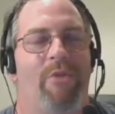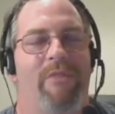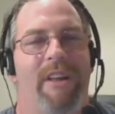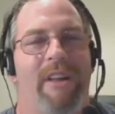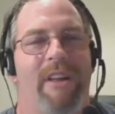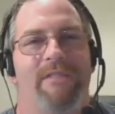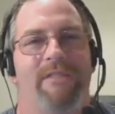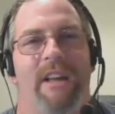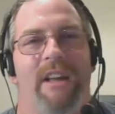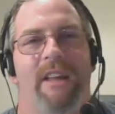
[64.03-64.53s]
don't
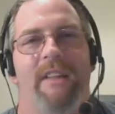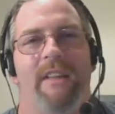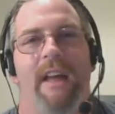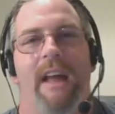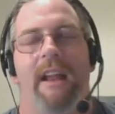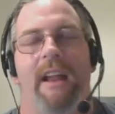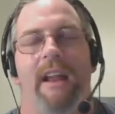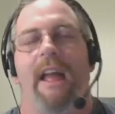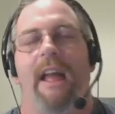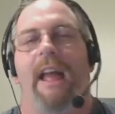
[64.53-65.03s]
really understand
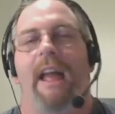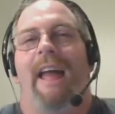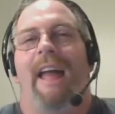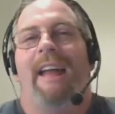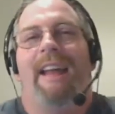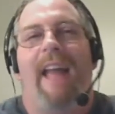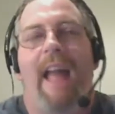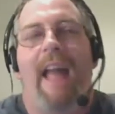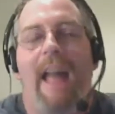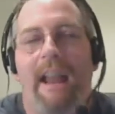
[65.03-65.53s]
that.
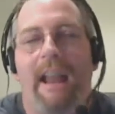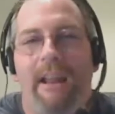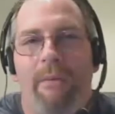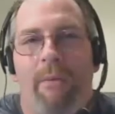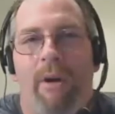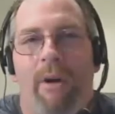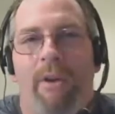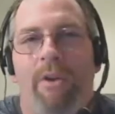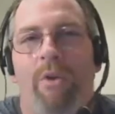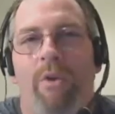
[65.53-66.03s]
And
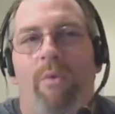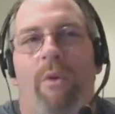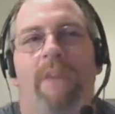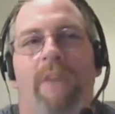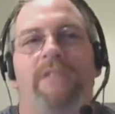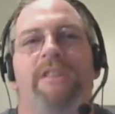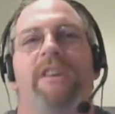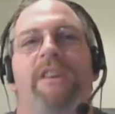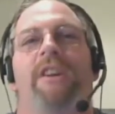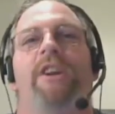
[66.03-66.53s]
anyone who
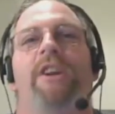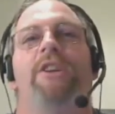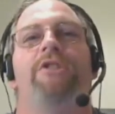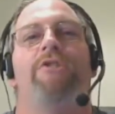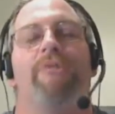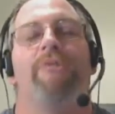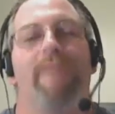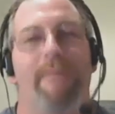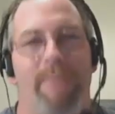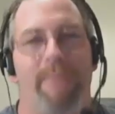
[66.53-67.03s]
wants to
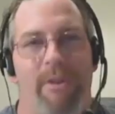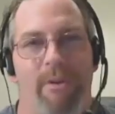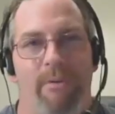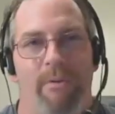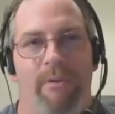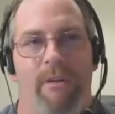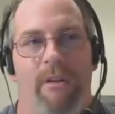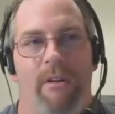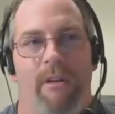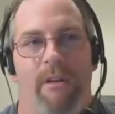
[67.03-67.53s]

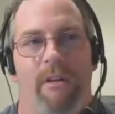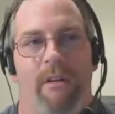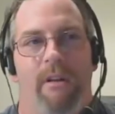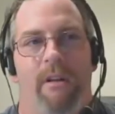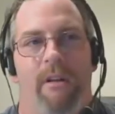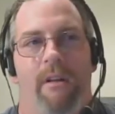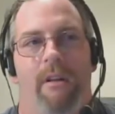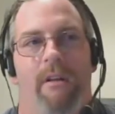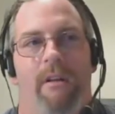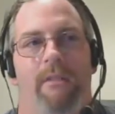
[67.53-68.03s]
contribute
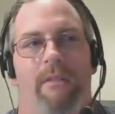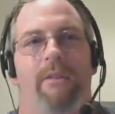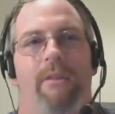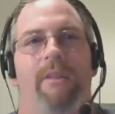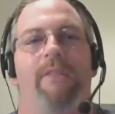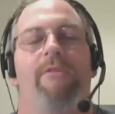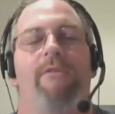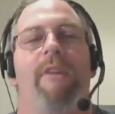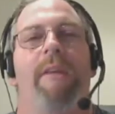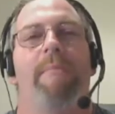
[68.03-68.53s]
to
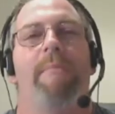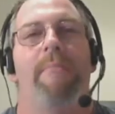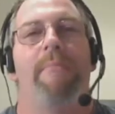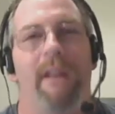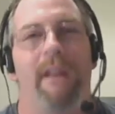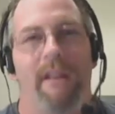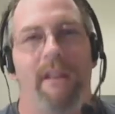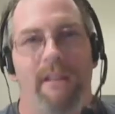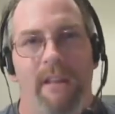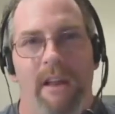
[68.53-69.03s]
the
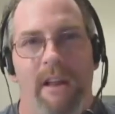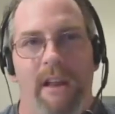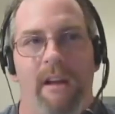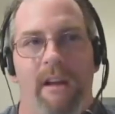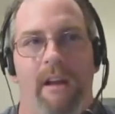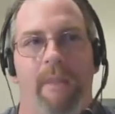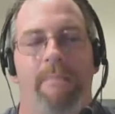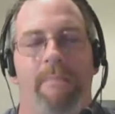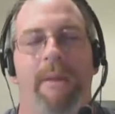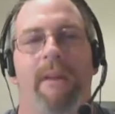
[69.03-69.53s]
credibility
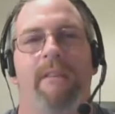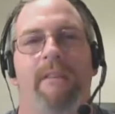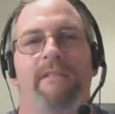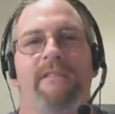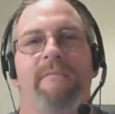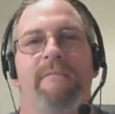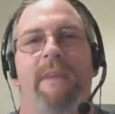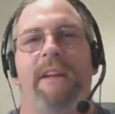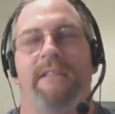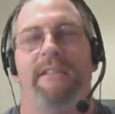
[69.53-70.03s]

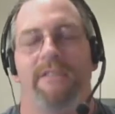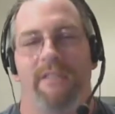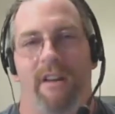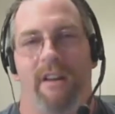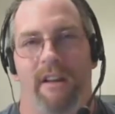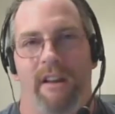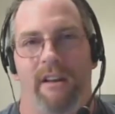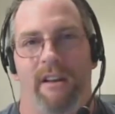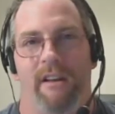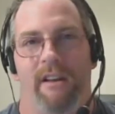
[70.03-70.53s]
appearance of my
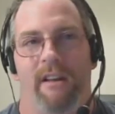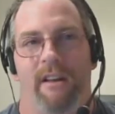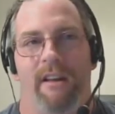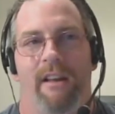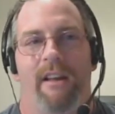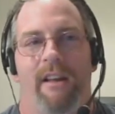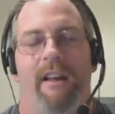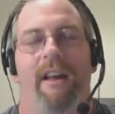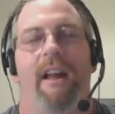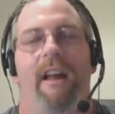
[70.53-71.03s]
site,
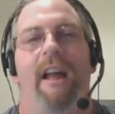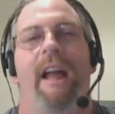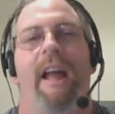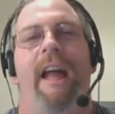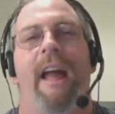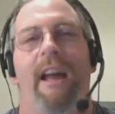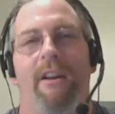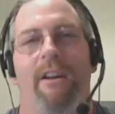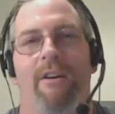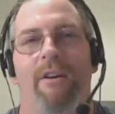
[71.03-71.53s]

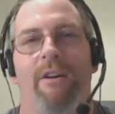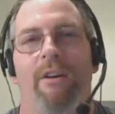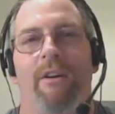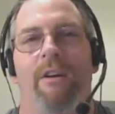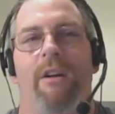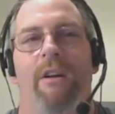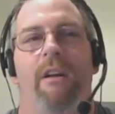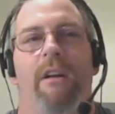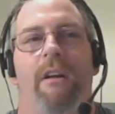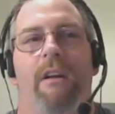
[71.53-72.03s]

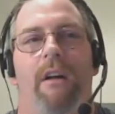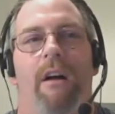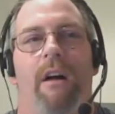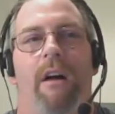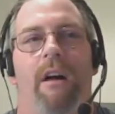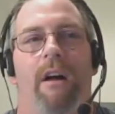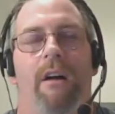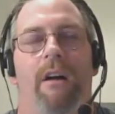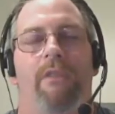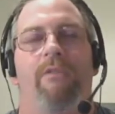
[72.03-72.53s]
header
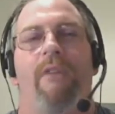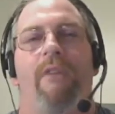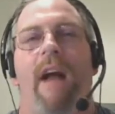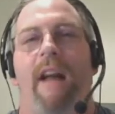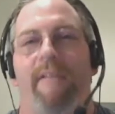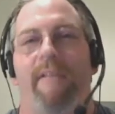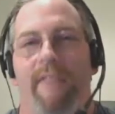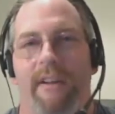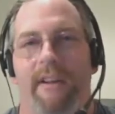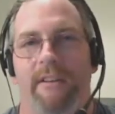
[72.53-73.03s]

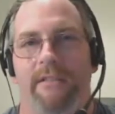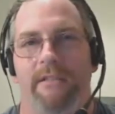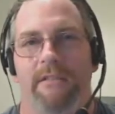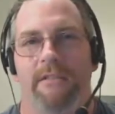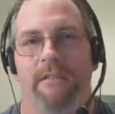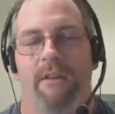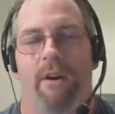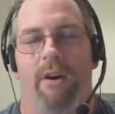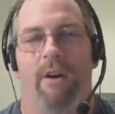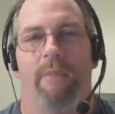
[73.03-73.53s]

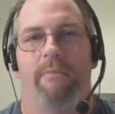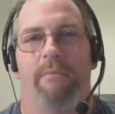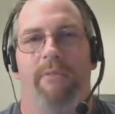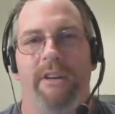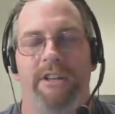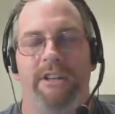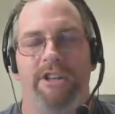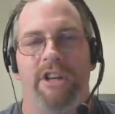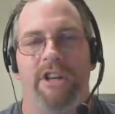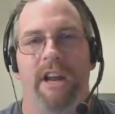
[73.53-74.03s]
graphics are
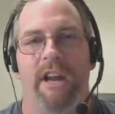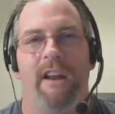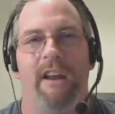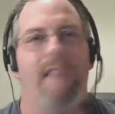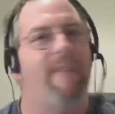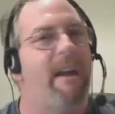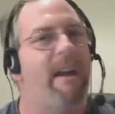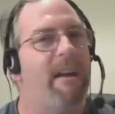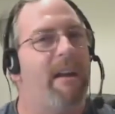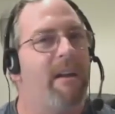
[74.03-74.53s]
appreciated.
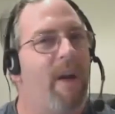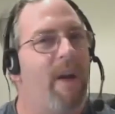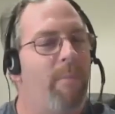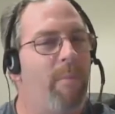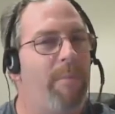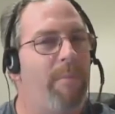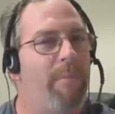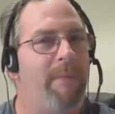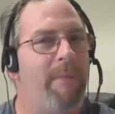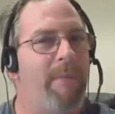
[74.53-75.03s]
I've had a
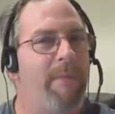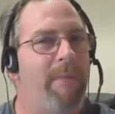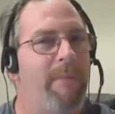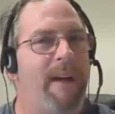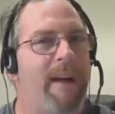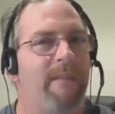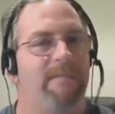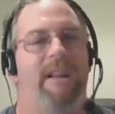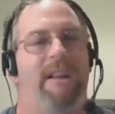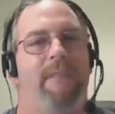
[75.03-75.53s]
couple people
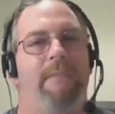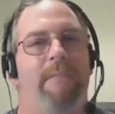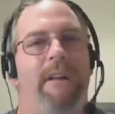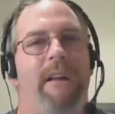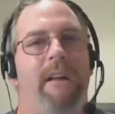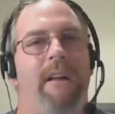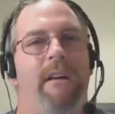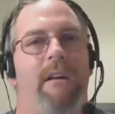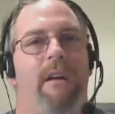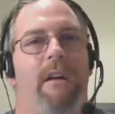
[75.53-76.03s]
now send
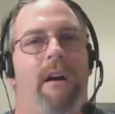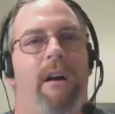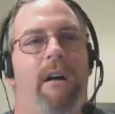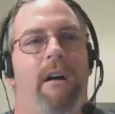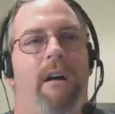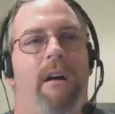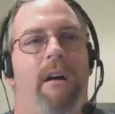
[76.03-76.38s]
me in